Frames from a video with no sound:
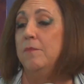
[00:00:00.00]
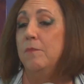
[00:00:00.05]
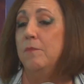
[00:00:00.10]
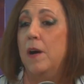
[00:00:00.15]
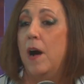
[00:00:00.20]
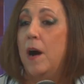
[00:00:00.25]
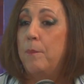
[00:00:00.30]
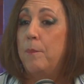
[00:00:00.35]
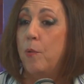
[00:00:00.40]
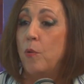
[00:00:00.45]

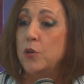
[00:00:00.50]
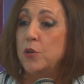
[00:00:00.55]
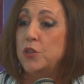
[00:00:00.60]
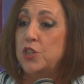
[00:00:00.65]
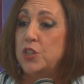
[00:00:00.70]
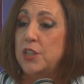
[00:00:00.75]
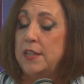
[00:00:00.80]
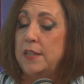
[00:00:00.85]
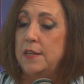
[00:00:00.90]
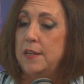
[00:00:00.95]

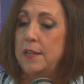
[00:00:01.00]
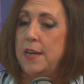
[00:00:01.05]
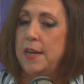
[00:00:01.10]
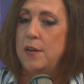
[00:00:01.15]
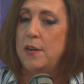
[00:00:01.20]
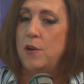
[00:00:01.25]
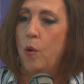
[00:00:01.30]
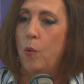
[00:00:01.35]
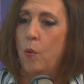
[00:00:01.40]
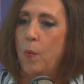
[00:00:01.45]
abortion
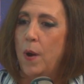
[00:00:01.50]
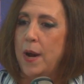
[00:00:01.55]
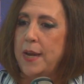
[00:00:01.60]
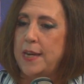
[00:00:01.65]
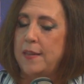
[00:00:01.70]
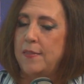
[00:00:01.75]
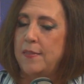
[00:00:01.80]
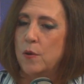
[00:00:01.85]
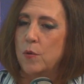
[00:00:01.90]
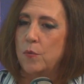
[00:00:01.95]
in
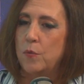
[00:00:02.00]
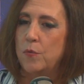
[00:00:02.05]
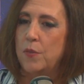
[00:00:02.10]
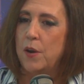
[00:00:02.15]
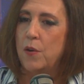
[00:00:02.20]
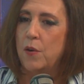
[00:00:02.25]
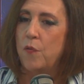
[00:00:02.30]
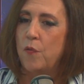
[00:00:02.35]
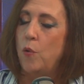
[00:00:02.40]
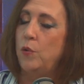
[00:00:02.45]
Hawaii, there
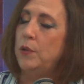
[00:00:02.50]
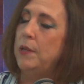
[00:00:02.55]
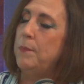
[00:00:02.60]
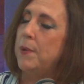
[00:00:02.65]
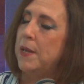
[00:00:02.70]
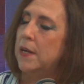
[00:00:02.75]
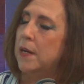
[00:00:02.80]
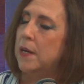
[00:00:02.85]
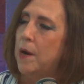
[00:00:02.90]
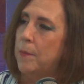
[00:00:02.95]
have only
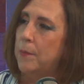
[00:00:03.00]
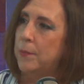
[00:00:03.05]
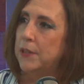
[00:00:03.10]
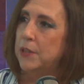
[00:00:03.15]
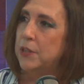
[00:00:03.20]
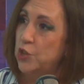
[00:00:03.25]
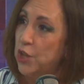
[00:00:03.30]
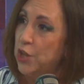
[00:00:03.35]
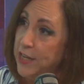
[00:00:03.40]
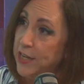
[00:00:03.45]
been a
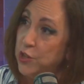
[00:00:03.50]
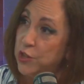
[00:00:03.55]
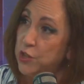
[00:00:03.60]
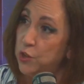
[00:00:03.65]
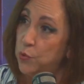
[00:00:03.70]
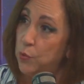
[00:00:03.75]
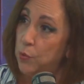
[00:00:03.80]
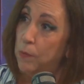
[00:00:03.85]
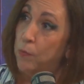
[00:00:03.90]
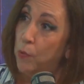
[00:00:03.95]
couple of
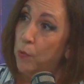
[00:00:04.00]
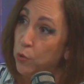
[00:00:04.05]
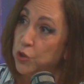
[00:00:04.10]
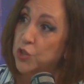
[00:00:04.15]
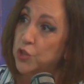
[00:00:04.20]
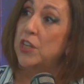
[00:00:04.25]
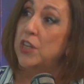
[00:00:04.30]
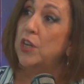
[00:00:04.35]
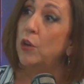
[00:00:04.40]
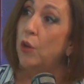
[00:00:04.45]
changes to
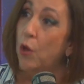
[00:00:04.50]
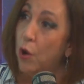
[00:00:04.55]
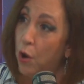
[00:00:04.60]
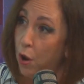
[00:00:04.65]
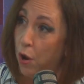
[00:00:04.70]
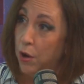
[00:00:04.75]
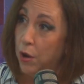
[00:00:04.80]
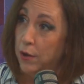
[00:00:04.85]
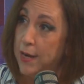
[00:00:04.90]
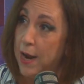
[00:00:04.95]
abortion
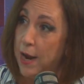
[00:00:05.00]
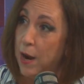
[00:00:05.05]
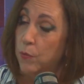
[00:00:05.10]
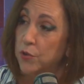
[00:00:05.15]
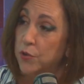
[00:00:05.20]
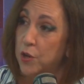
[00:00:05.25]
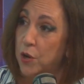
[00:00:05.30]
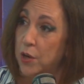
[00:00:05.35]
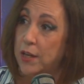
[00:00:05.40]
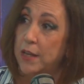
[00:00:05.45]
law. Now
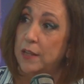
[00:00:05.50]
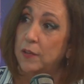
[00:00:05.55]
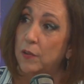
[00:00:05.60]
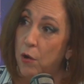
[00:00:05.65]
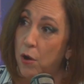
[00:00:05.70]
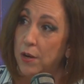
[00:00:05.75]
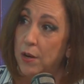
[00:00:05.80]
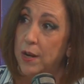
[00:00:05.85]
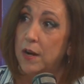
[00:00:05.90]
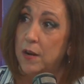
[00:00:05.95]
we're talking
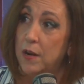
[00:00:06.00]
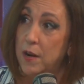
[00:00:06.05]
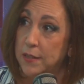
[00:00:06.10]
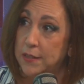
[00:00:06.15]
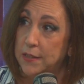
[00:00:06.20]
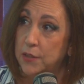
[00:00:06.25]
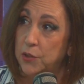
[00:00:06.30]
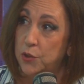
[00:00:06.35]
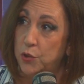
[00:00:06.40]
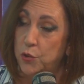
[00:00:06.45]
law, not
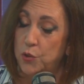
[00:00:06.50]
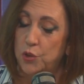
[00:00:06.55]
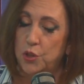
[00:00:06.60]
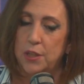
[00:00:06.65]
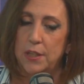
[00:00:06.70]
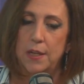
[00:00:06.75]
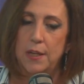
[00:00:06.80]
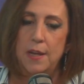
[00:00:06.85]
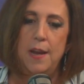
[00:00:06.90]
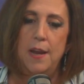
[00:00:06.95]

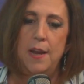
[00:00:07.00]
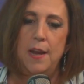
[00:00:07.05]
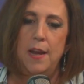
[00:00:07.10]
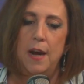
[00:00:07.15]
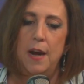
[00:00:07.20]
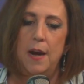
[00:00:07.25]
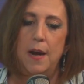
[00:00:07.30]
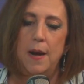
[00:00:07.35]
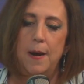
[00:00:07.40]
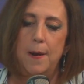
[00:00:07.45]
constitution.
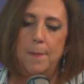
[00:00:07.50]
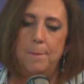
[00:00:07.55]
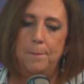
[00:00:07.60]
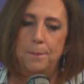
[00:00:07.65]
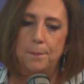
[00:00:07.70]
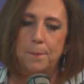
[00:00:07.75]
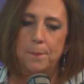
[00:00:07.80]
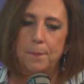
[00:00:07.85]
Hawaii,